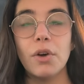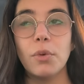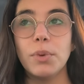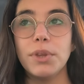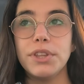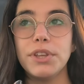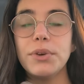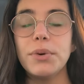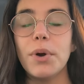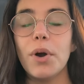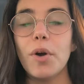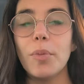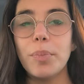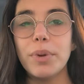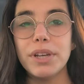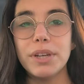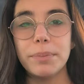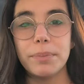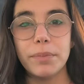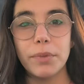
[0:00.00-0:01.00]
With you
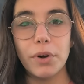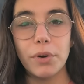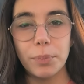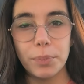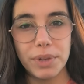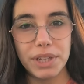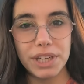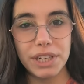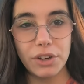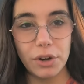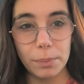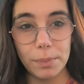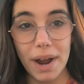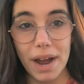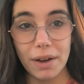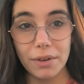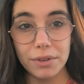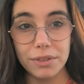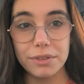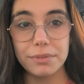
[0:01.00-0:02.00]
opening, opening your
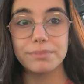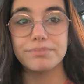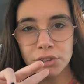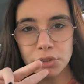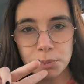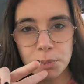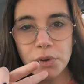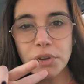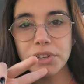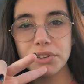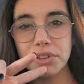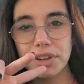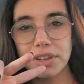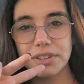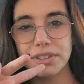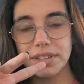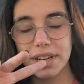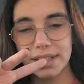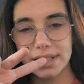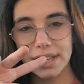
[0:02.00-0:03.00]
mouth, the smoke is
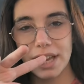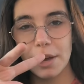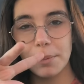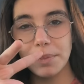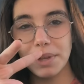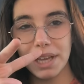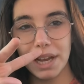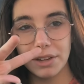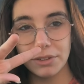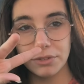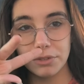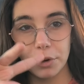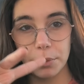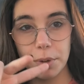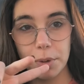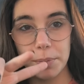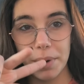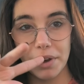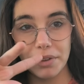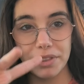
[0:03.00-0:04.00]
gonna start coming out
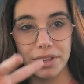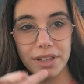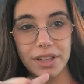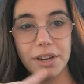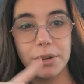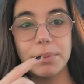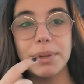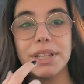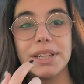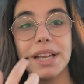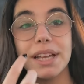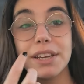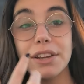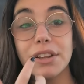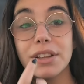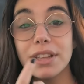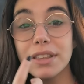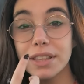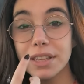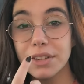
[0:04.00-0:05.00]
from your mouth a little bit. And
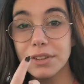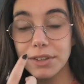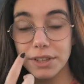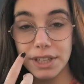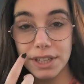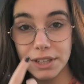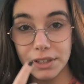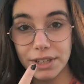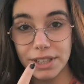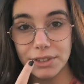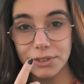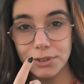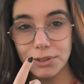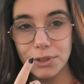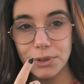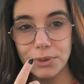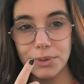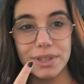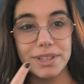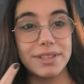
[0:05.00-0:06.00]
the only thing you, you need to
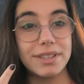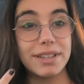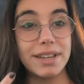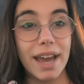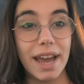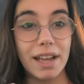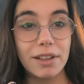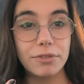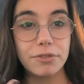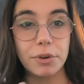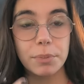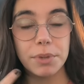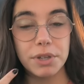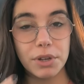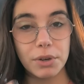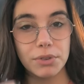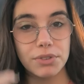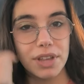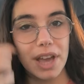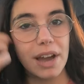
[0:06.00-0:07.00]
do is inhale from
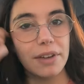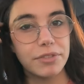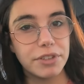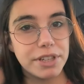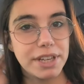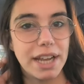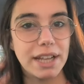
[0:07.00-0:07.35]
your nose after